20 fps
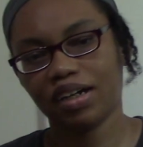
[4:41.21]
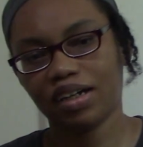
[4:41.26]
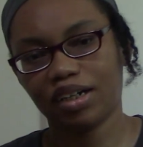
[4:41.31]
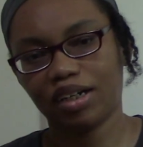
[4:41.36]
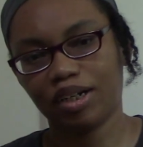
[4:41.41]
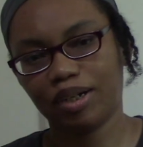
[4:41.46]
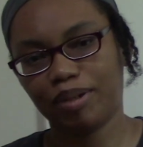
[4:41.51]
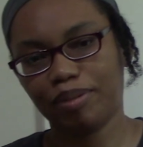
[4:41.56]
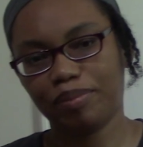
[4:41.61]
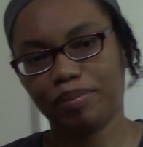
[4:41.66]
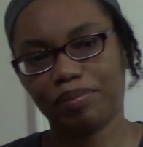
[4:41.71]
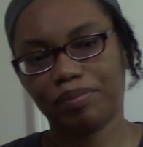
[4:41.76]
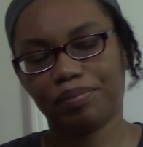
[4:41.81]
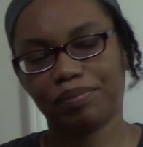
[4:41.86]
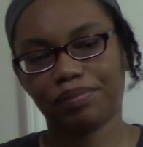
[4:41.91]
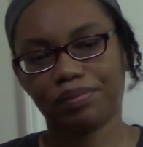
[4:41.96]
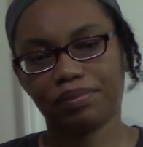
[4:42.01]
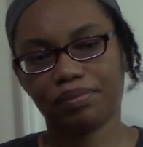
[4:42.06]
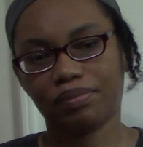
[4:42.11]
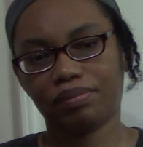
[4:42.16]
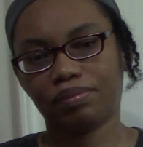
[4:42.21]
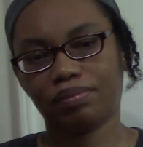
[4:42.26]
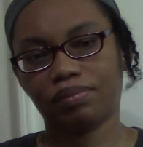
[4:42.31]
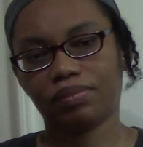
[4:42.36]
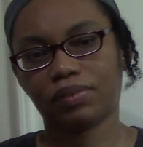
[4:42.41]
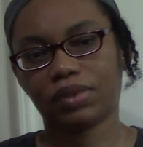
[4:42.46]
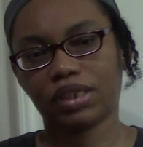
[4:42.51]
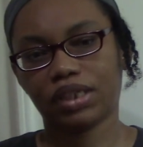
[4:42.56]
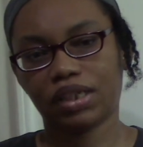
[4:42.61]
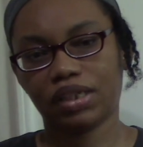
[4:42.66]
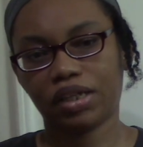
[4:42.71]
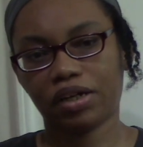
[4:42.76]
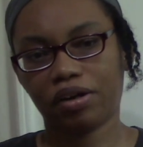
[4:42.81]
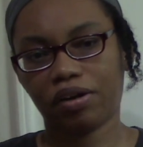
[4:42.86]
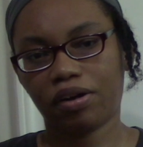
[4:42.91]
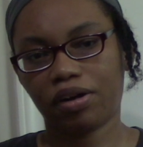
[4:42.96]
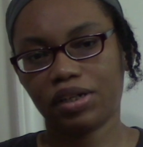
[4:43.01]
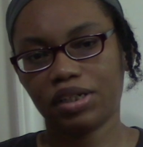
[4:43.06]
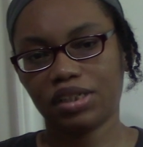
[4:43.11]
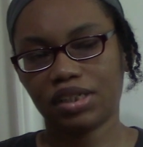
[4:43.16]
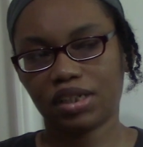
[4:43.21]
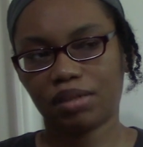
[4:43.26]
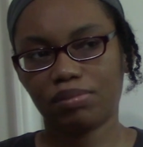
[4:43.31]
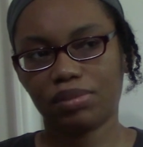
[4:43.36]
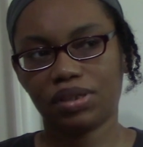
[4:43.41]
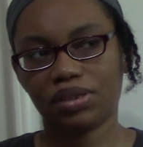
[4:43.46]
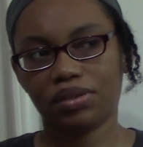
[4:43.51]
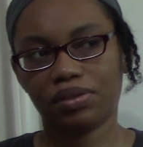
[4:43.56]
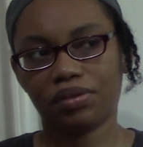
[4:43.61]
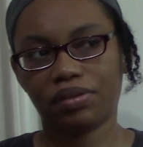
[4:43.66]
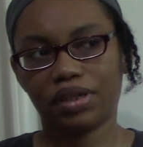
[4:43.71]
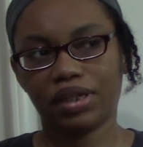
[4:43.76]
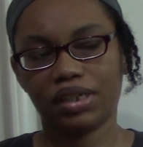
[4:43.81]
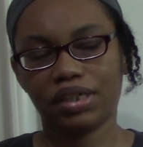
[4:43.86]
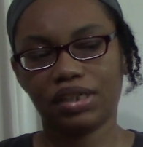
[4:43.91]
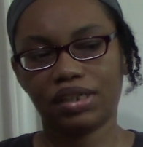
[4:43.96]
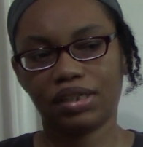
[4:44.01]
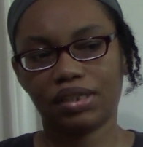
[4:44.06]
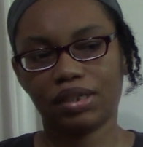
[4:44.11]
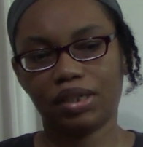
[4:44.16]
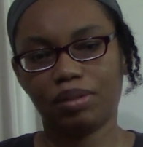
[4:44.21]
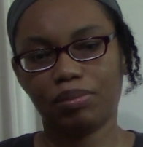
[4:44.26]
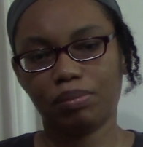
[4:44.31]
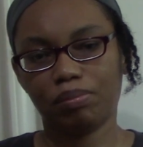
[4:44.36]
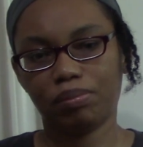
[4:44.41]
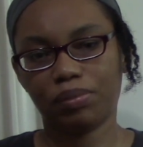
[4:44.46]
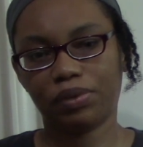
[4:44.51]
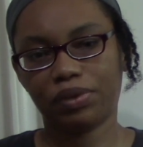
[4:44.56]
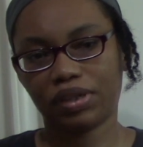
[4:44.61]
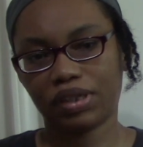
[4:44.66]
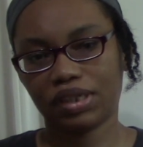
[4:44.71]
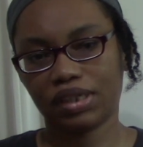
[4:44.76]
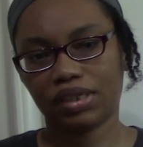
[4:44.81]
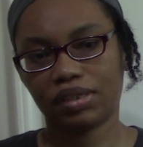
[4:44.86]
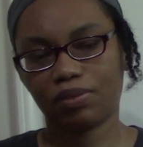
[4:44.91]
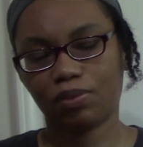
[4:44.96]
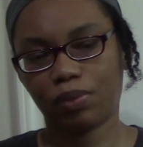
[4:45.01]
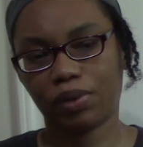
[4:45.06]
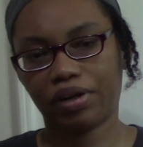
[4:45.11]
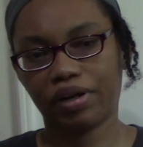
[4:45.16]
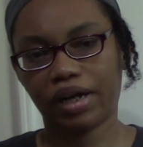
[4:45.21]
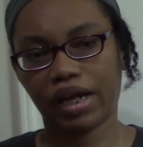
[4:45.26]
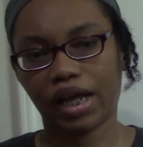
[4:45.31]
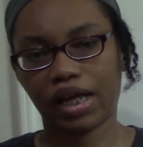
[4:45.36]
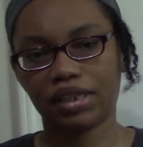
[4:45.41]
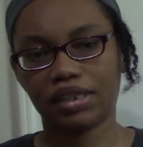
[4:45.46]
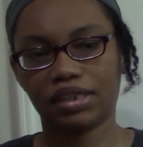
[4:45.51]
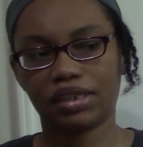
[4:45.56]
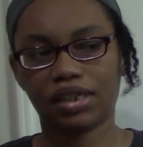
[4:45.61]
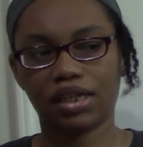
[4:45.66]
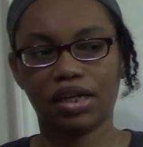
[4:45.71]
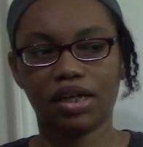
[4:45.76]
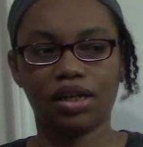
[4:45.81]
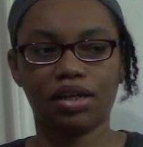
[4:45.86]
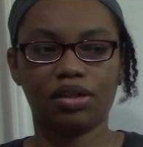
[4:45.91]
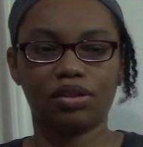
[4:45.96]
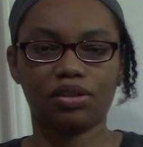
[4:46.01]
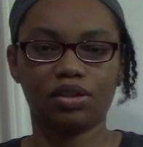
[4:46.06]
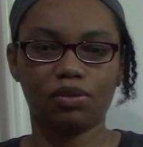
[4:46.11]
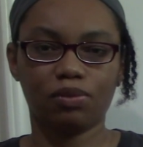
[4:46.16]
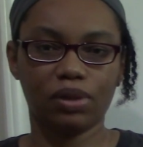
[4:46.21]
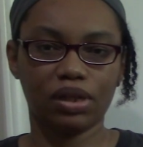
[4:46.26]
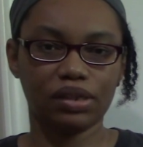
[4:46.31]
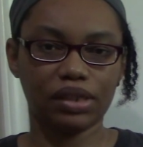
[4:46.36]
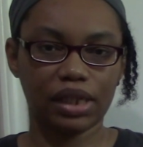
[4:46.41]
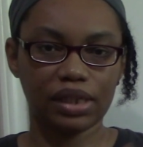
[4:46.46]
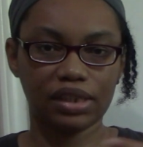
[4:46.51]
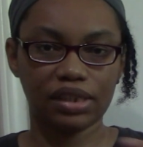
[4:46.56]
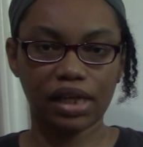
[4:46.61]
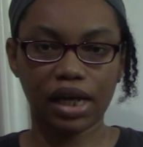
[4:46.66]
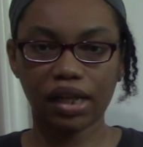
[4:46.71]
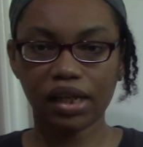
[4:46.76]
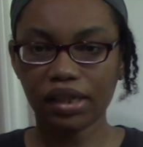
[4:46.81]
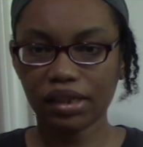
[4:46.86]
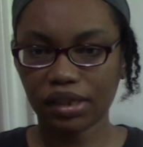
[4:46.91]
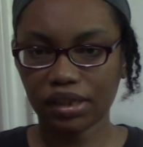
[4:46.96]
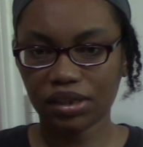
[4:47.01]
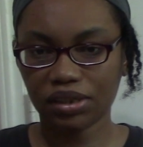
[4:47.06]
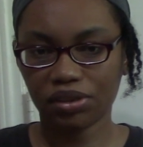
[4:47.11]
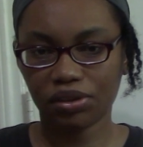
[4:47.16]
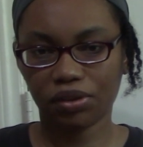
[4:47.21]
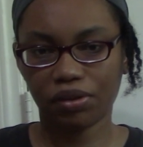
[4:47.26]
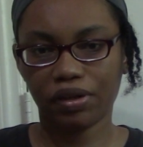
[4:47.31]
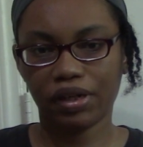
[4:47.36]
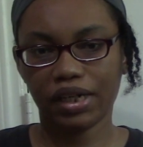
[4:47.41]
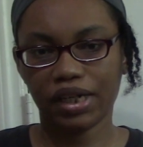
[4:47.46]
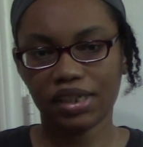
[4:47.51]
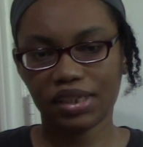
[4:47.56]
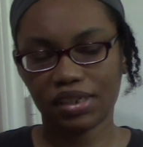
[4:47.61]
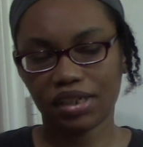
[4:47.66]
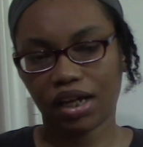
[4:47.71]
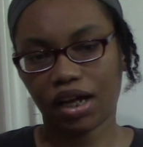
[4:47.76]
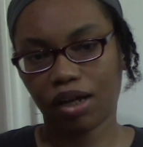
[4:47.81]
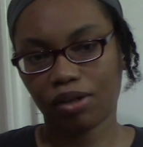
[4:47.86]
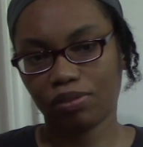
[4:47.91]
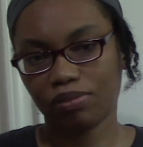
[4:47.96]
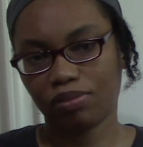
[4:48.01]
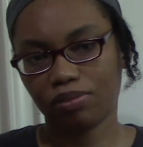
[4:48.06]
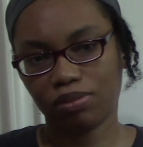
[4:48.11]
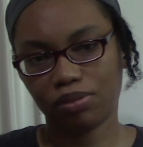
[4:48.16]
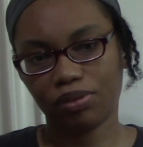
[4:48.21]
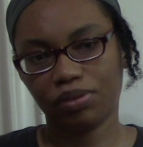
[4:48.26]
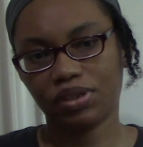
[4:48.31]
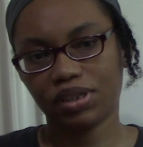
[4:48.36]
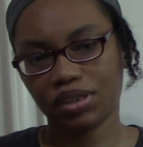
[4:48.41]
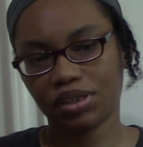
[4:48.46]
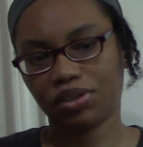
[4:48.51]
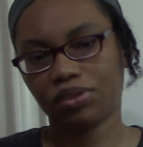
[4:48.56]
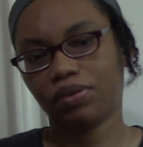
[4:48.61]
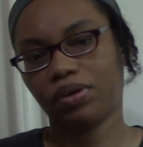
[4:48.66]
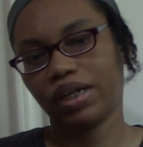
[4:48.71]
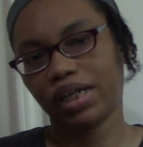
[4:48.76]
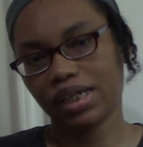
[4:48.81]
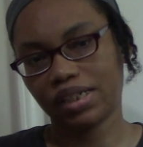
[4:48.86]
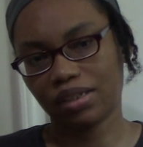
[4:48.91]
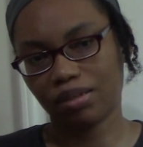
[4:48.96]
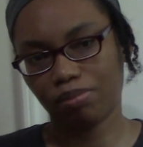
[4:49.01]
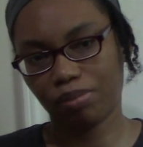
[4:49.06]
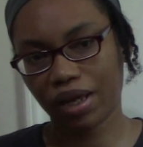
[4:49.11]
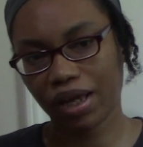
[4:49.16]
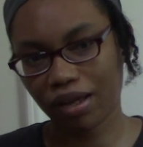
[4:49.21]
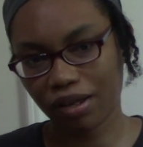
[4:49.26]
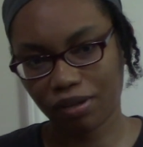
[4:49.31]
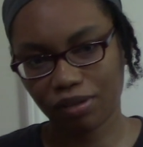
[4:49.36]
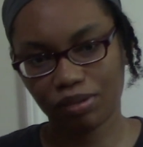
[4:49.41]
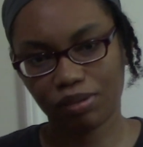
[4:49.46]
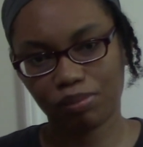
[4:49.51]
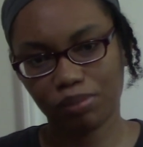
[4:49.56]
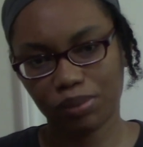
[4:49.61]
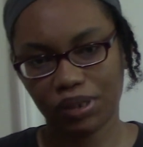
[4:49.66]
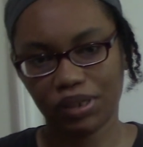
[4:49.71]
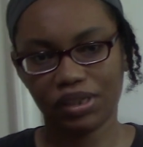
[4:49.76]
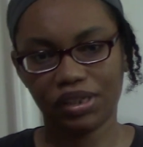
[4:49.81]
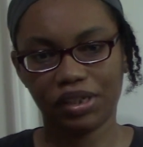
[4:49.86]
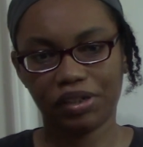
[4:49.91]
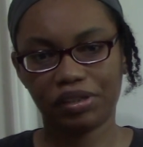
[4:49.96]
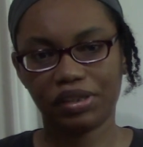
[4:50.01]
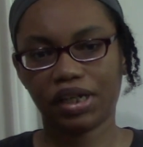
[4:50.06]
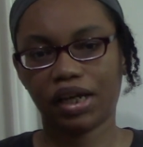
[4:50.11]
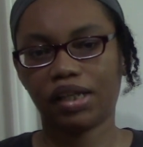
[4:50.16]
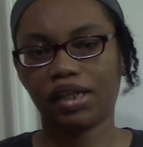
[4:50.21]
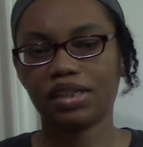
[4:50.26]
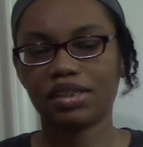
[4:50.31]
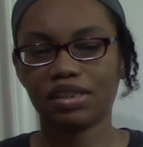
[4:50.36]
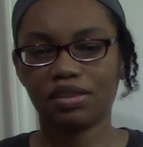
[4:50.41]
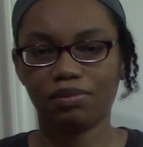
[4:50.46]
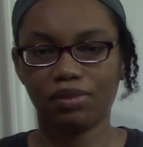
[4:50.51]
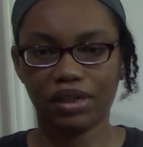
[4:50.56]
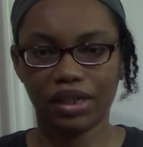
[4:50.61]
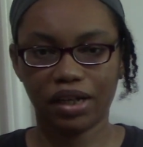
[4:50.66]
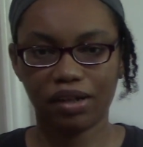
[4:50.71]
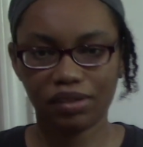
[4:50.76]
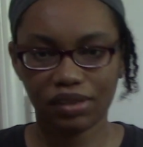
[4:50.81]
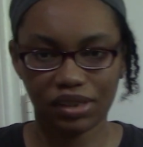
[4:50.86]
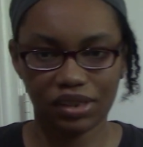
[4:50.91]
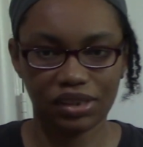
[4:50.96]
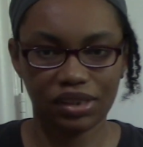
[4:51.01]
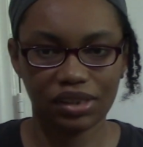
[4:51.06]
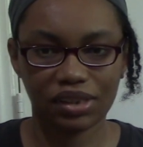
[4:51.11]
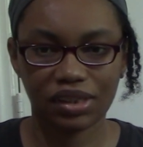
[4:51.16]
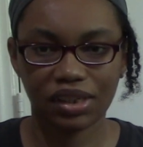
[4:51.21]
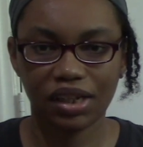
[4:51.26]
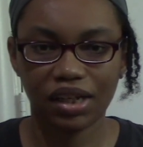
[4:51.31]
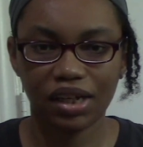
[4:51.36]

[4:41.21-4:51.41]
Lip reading: There are some stories in books whereas the one that's telling the story is not who the story is about, but they're telling someone else's